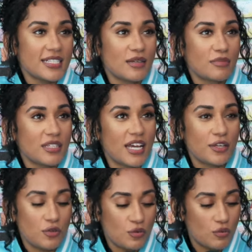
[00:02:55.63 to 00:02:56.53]
that something
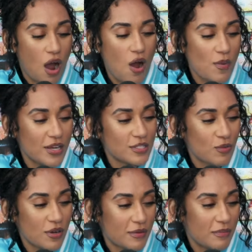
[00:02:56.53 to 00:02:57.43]
like you always
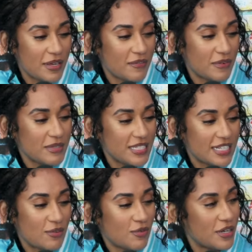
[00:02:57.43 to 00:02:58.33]
wanted being from the
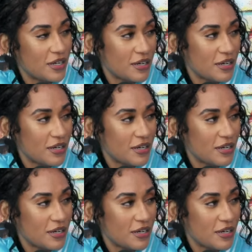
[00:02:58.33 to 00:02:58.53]
city growing